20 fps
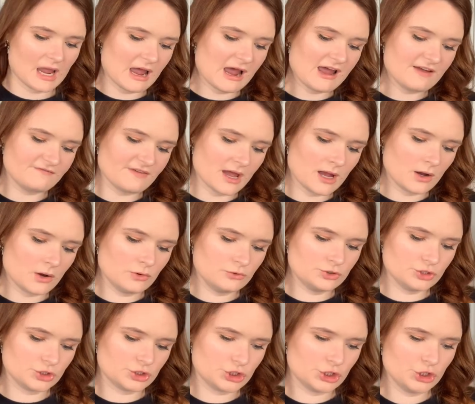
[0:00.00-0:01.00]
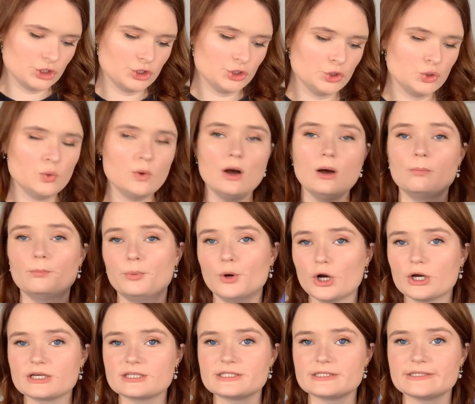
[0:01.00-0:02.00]
I found two
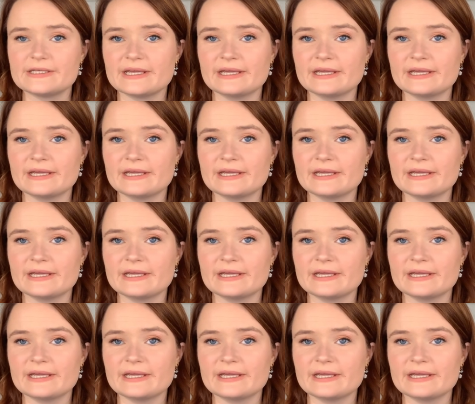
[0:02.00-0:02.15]
books